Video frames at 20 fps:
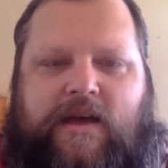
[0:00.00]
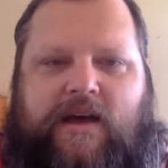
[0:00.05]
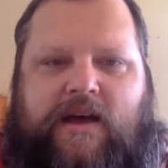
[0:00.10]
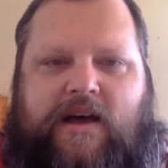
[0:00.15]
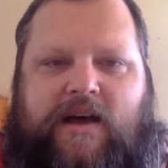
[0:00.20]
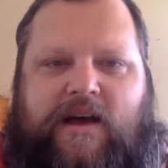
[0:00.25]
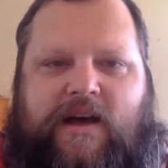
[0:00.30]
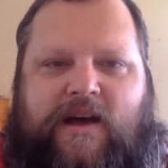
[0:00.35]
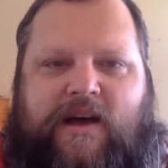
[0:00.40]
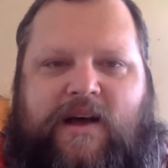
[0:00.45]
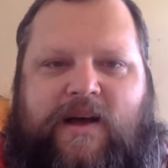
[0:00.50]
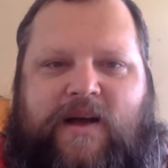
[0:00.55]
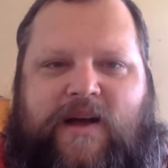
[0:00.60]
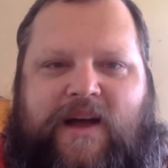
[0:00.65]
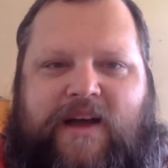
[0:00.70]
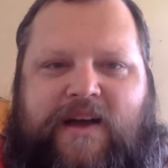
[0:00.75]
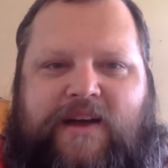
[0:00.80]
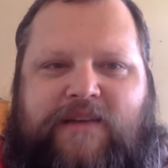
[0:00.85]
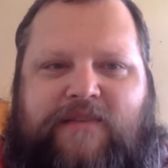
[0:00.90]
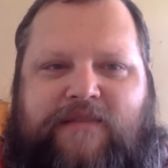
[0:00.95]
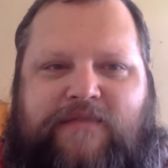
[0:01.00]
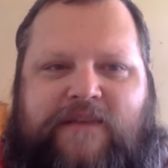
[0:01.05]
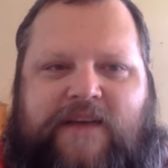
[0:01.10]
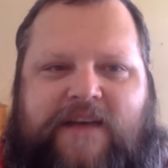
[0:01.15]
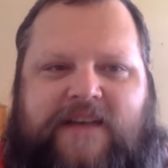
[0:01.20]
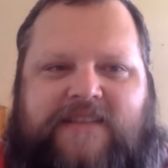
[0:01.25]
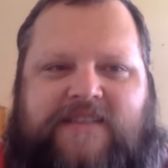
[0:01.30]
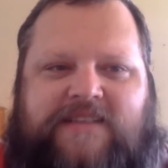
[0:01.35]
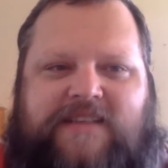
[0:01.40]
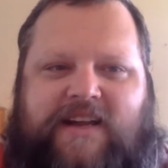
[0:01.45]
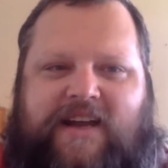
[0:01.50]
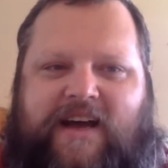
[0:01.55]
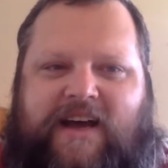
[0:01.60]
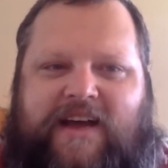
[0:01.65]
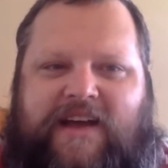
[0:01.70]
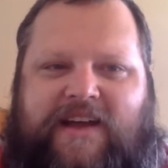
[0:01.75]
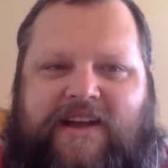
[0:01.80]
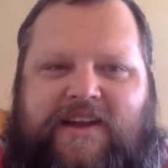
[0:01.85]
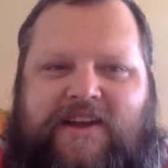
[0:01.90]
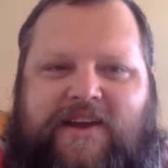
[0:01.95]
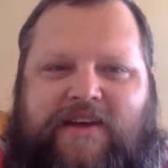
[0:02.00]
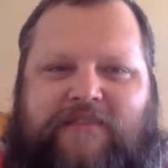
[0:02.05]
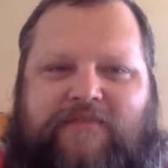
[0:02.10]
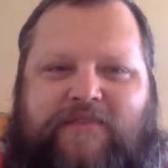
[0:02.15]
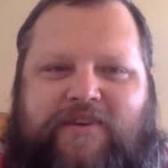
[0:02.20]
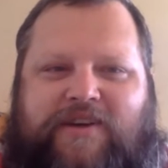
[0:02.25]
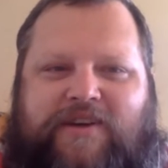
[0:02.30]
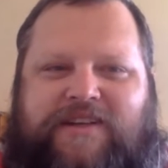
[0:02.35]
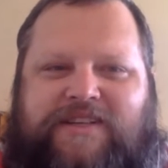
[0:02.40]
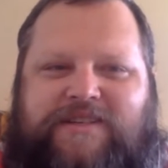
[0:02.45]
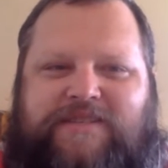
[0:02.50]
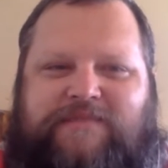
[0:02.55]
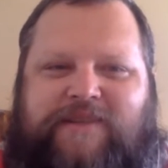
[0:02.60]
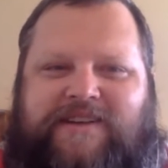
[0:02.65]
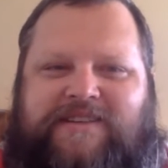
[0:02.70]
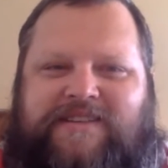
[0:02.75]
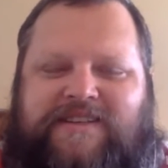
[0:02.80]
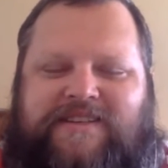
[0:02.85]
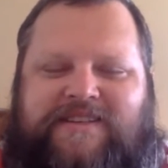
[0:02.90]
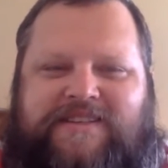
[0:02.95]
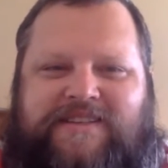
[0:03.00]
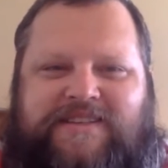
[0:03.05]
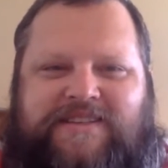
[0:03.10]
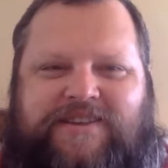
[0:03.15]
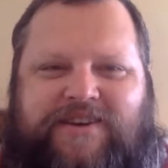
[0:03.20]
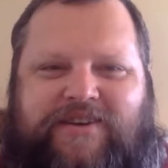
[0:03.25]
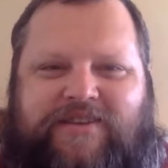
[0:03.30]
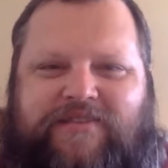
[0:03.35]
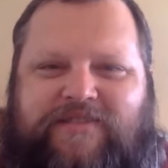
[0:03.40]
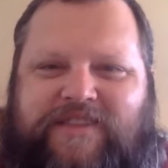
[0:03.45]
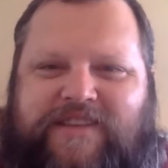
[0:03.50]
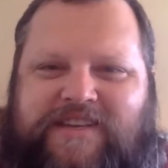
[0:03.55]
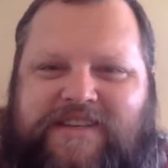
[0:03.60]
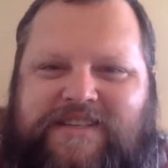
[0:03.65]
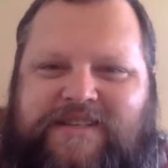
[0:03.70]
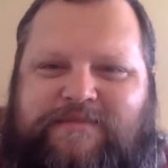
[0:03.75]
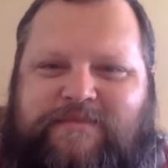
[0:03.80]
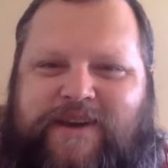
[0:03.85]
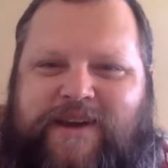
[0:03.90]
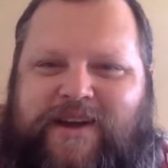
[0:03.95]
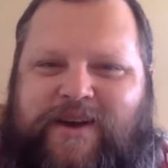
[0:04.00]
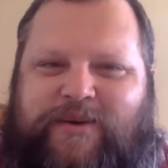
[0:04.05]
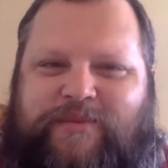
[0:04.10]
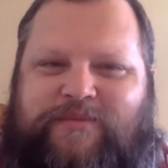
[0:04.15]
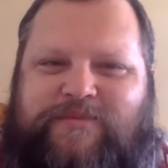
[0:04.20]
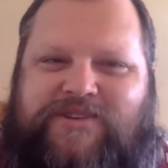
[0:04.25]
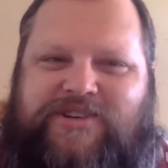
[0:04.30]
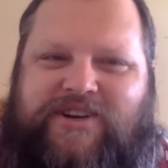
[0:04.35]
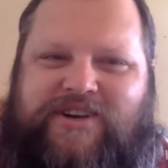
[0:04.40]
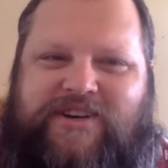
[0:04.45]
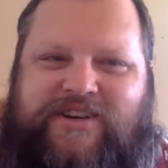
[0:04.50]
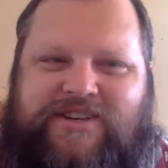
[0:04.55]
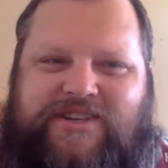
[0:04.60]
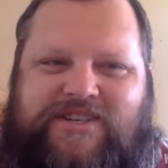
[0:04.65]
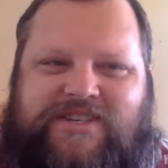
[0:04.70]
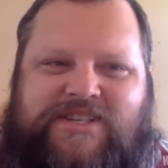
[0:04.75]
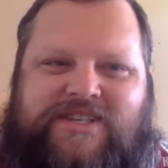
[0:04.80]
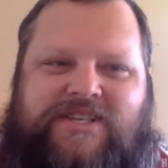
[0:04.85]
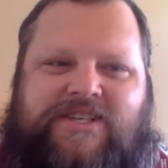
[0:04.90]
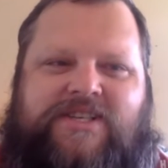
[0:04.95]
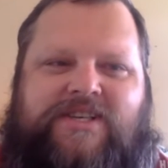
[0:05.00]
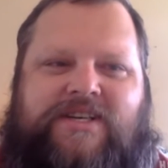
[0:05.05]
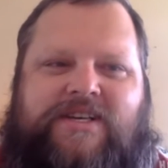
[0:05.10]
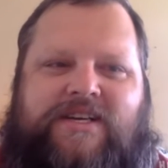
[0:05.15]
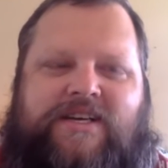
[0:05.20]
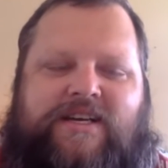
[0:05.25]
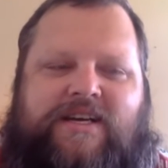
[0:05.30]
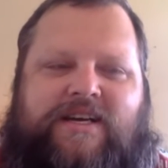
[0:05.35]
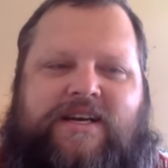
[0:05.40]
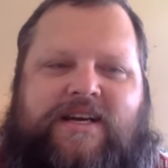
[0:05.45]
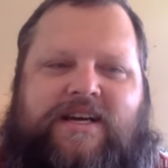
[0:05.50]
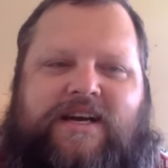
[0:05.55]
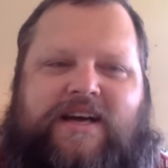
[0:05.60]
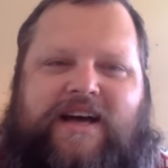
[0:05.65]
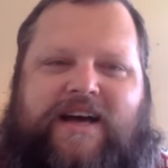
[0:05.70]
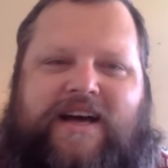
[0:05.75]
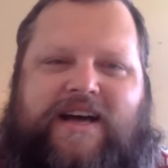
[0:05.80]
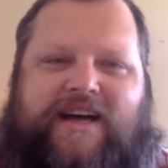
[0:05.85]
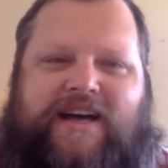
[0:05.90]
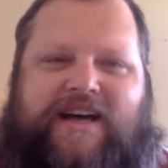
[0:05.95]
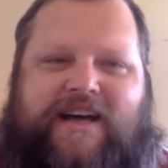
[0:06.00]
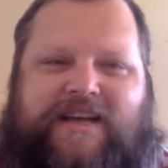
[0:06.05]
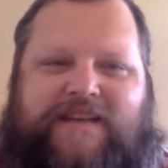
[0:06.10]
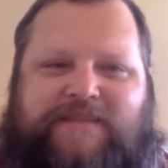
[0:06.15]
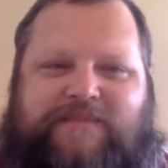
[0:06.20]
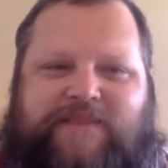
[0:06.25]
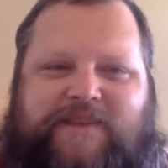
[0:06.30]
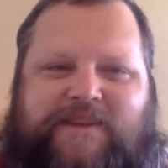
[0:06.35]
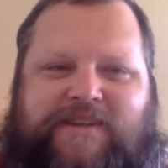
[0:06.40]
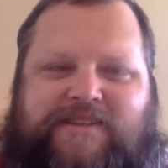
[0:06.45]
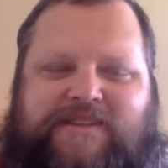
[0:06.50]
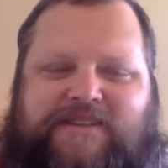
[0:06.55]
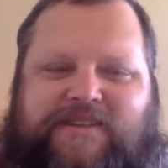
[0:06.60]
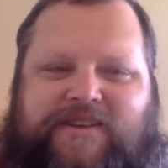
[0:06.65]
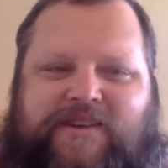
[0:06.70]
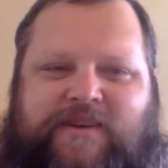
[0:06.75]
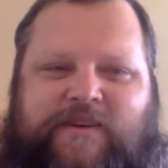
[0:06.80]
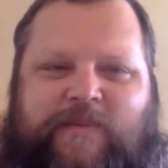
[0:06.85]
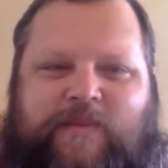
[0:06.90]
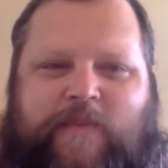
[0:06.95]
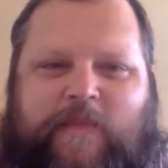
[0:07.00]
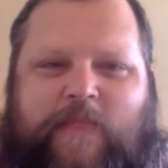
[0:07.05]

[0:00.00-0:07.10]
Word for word: Uh, I confess that I had never expected to serve this, my home church, uh, as minister.